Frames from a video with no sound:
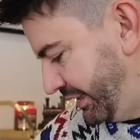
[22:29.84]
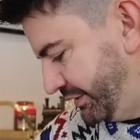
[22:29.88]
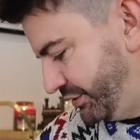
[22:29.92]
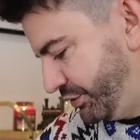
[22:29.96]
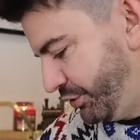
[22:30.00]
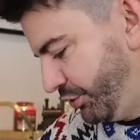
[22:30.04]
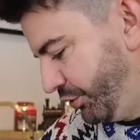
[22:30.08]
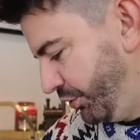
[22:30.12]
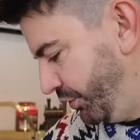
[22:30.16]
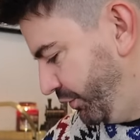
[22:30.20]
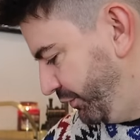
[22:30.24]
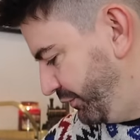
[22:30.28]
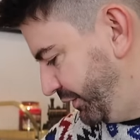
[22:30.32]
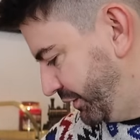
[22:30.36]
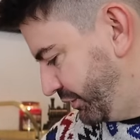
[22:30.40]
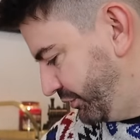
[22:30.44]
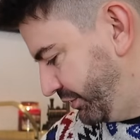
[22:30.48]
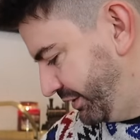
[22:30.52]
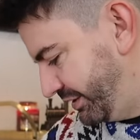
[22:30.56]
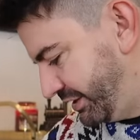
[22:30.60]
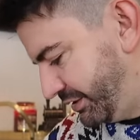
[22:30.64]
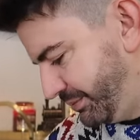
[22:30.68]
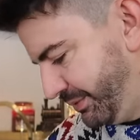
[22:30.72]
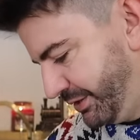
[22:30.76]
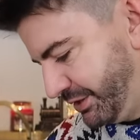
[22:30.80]
tour for
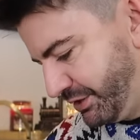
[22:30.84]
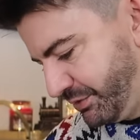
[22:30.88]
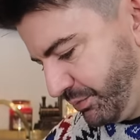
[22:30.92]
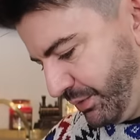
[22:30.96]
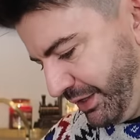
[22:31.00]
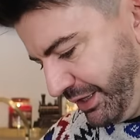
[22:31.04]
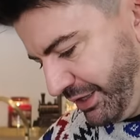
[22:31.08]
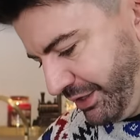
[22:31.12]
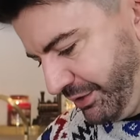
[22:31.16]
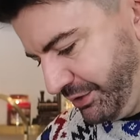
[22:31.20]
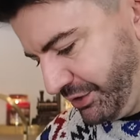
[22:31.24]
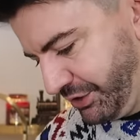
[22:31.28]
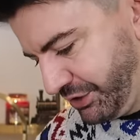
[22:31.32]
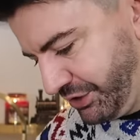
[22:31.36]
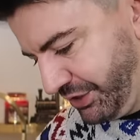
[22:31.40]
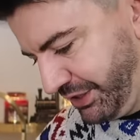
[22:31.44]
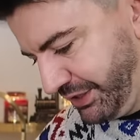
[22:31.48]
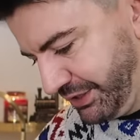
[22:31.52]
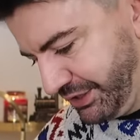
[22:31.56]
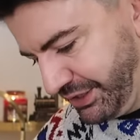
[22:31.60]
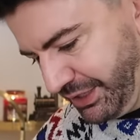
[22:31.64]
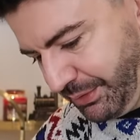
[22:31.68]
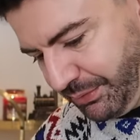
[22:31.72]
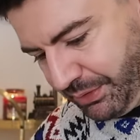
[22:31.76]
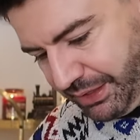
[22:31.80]
Christmas with you just so you
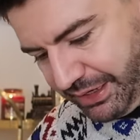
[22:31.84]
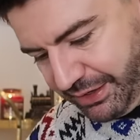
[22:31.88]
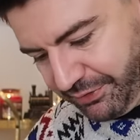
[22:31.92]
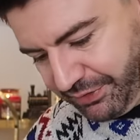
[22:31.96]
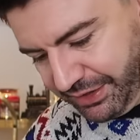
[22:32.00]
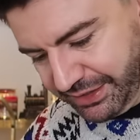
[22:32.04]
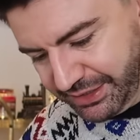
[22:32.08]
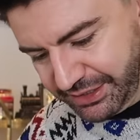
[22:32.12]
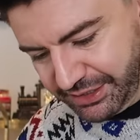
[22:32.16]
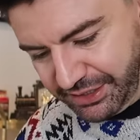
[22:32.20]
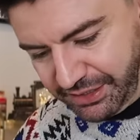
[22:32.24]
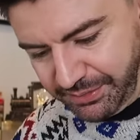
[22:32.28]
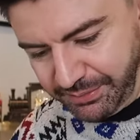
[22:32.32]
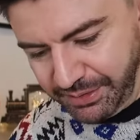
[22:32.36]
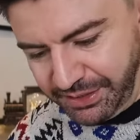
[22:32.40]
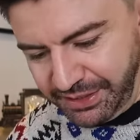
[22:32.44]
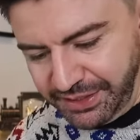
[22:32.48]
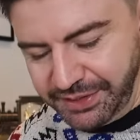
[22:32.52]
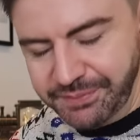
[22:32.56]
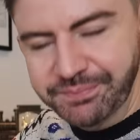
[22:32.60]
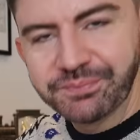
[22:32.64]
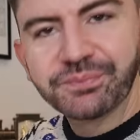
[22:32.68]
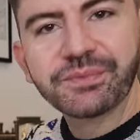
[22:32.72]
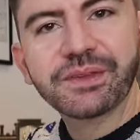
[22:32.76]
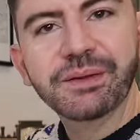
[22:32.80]
can see where I've ended up
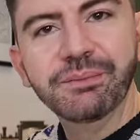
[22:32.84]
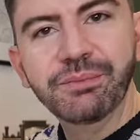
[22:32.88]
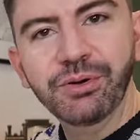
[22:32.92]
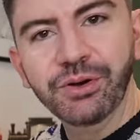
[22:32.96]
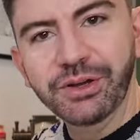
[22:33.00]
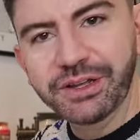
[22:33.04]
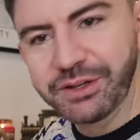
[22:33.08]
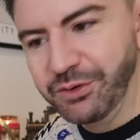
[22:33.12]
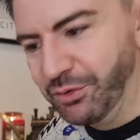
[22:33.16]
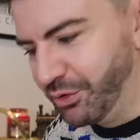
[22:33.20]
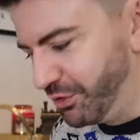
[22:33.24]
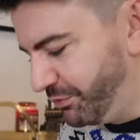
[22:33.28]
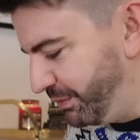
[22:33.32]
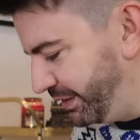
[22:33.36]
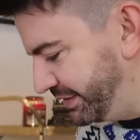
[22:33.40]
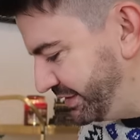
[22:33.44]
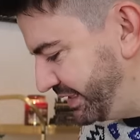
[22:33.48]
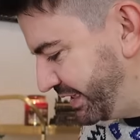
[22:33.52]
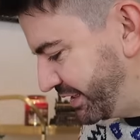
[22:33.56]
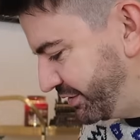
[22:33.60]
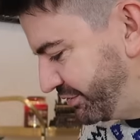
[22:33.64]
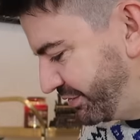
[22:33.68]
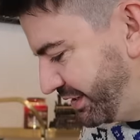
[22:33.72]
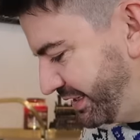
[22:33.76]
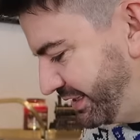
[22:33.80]
putting all of my
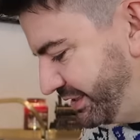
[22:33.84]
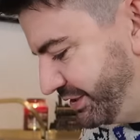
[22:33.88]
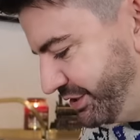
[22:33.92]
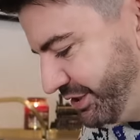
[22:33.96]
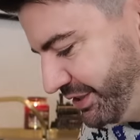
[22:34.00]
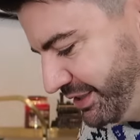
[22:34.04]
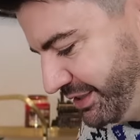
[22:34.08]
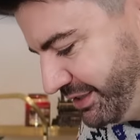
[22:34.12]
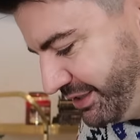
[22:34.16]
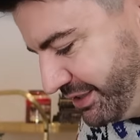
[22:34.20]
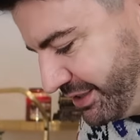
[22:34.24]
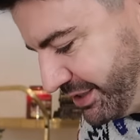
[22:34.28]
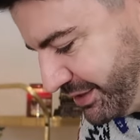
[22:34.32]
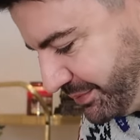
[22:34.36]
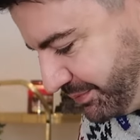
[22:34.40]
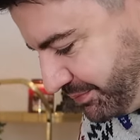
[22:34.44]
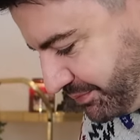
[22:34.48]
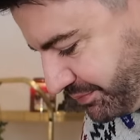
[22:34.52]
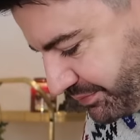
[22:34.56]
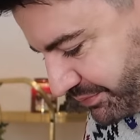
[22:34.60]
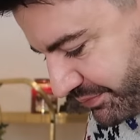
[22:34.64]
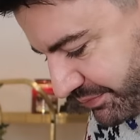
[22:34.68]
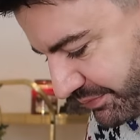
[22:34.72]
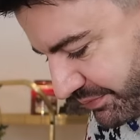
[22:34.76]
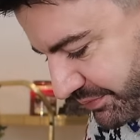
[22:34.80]
decorations.
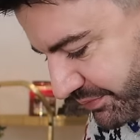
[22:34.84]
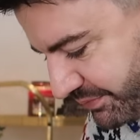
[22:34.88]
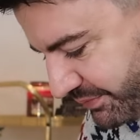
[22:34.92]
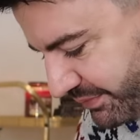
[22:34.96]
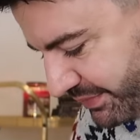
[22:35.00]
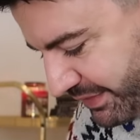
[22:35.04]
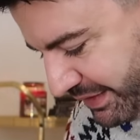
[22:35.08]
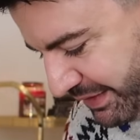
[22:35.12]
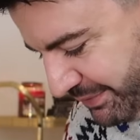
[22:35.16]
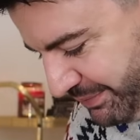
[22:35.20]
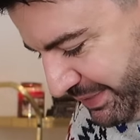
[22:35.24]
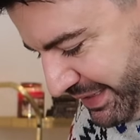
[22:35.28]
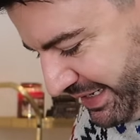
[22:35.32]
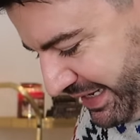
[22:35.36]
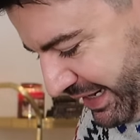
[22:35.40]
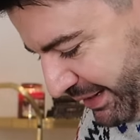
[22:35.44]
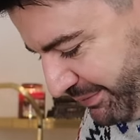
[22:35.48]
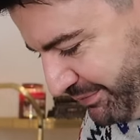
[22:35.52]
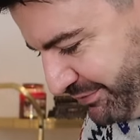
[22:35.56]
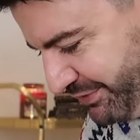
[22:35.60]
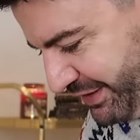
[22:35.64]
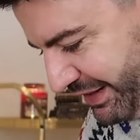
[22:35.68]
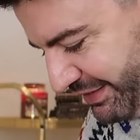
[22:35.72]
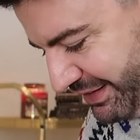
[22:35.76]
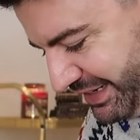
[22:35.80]
But yeah,
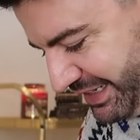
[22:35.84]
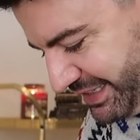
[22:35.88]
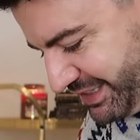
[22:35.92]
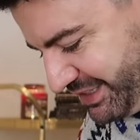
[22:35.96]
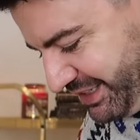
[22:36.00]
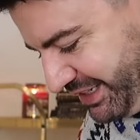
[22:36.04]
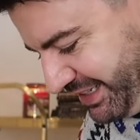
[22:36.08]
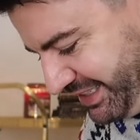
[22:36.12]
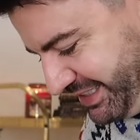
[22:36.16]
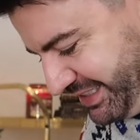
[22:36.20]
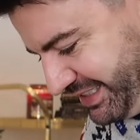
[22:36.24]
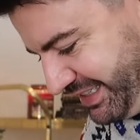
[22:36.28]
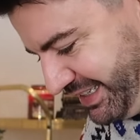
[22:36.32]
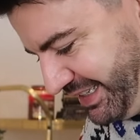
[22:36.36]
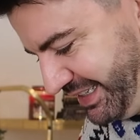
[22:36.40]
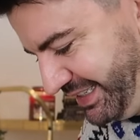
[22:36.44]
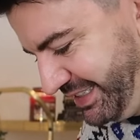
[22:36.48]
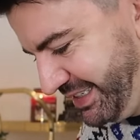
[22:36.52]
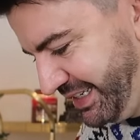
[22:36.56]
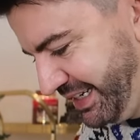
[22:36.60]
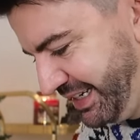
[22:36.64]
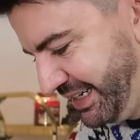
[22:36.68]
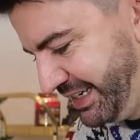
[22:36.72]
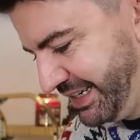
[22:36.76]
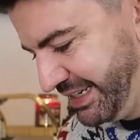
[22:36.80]
I'm very
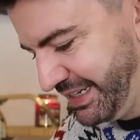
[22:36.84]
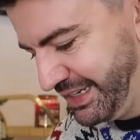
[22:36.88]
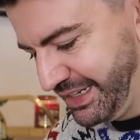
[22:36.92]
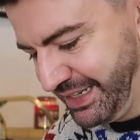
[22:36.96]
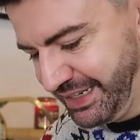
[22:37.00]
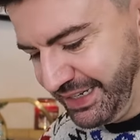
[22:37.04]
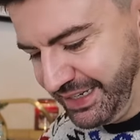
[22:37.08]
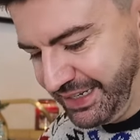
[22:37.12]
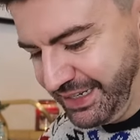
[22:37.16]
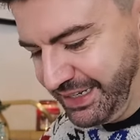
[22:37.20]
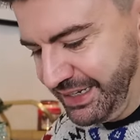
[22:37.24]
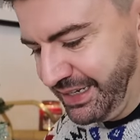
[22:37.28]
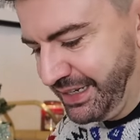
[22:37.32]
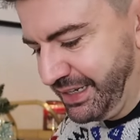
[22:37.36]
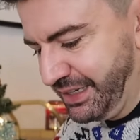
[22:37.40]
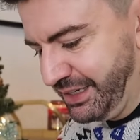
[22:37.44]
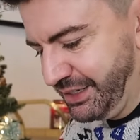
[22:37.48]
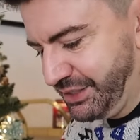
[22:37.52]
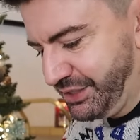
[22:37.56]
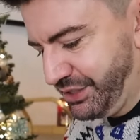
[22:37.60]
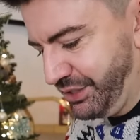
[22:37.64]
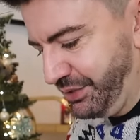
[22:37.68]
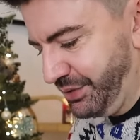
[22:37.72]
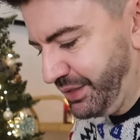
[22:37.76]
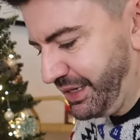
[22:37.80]
excited
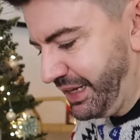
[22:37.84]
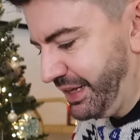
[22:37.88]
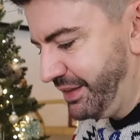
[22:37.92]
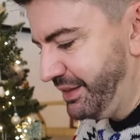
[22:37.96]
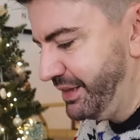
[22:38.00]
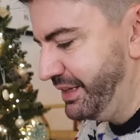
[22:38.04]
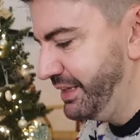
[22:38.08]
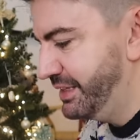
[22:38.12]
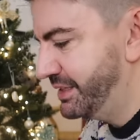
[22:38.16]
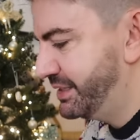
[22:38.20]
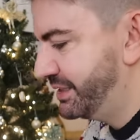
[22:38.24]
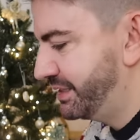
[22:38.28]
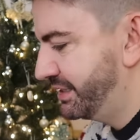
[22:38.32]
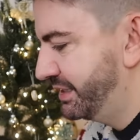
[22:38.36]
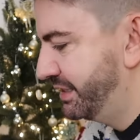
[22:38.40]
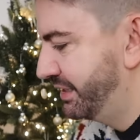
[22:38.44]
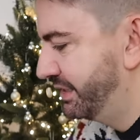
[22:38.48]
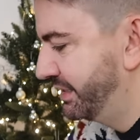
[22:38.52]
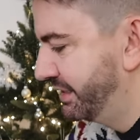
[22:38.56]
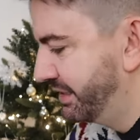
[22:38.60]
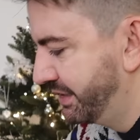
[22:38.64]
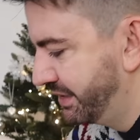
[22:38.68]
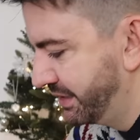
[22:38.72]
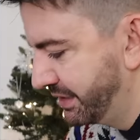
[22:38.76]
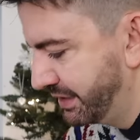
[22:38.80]
to get this
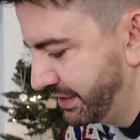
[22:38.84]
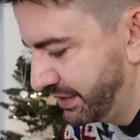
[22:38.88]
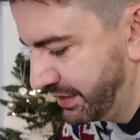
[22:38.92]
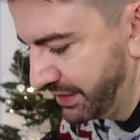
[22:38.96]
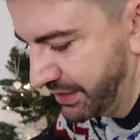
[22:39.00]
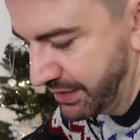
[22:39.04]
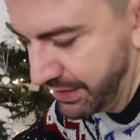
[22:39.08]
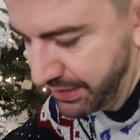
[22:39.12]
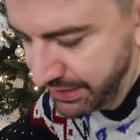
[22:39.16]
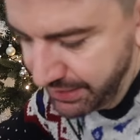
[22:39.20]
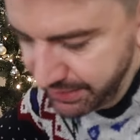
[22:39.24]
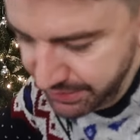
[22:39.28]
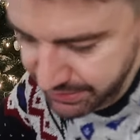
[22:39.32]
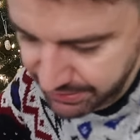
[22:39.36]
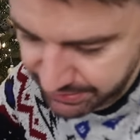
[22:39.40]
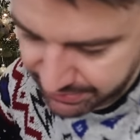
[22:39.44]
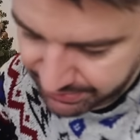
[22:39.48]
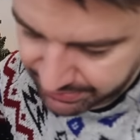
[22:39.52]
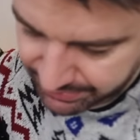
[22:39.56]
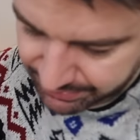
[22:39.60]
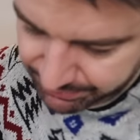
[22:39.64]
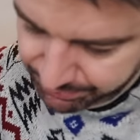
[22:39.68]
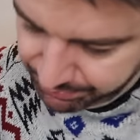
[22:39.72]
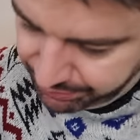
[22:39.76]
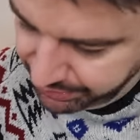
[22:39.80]

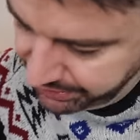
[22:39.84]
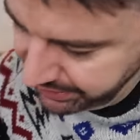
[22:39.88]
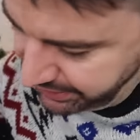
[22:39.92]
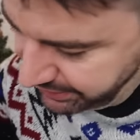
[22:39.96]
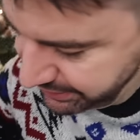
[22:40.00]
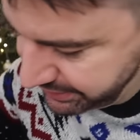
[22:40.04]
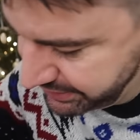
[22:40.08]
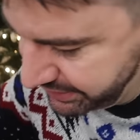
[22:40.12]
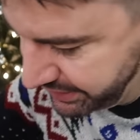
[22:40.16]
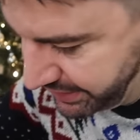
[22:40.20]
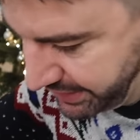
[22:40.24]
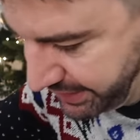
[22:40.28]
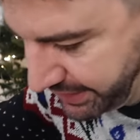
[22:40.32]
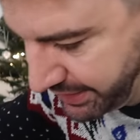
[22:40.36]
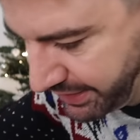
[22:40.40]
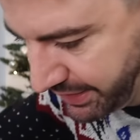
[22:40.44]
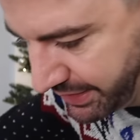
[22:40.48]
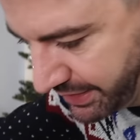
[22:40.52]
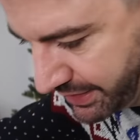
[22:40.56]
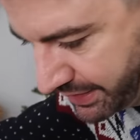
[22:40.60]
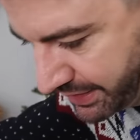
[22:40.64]
plugged in.